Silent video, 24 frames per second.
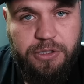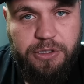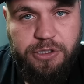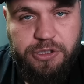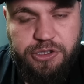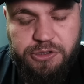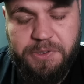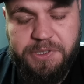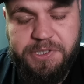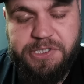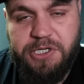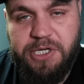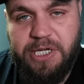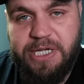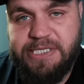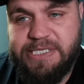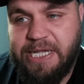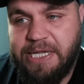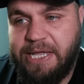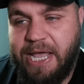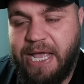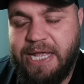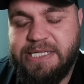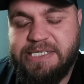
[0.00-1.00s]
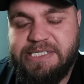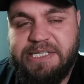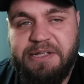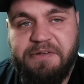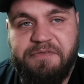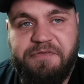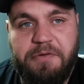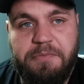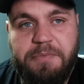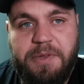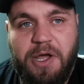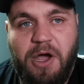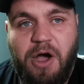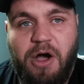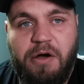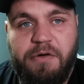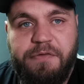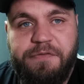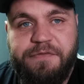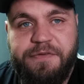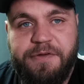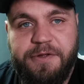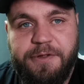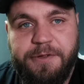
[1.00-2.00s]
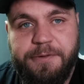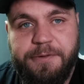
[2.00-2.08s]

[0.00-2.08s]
So he's against it from the off.